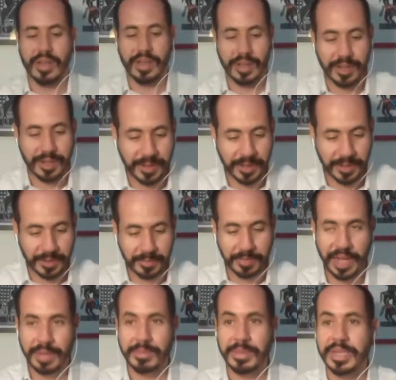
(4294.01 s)

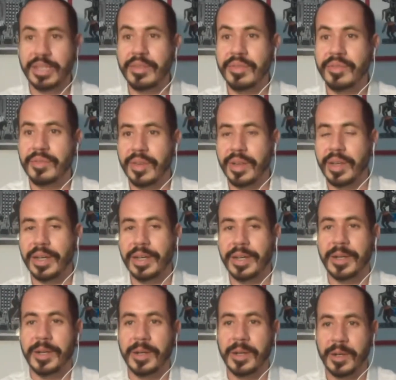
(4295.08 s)
I believe
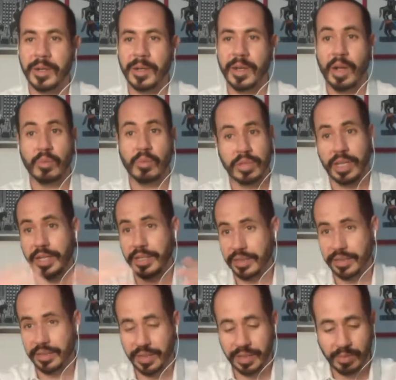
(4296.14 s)
I would
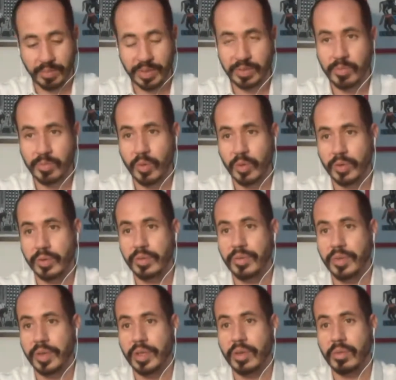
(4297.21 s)
like once more to
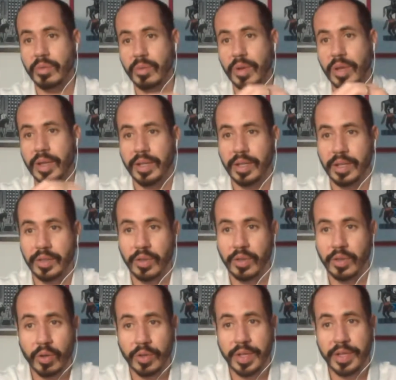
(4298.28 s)
thank you, the
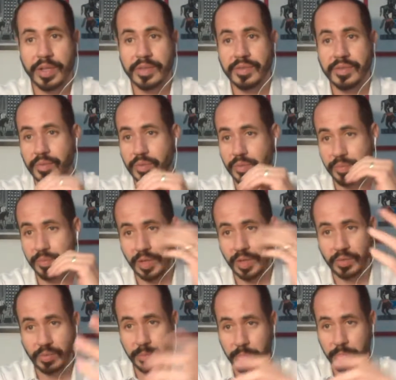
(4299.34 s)
audience, to
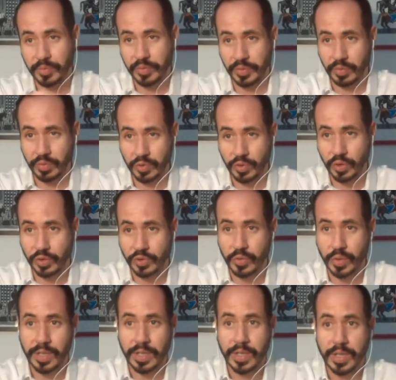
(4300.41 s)
thank Professor
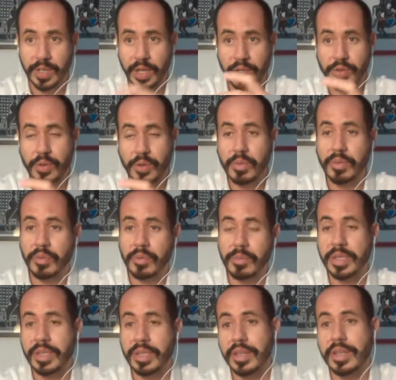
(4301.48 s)
Joshua and you for
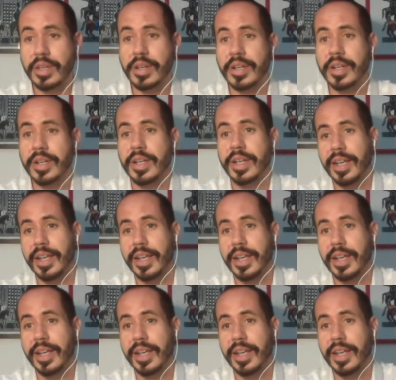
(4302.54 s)
being here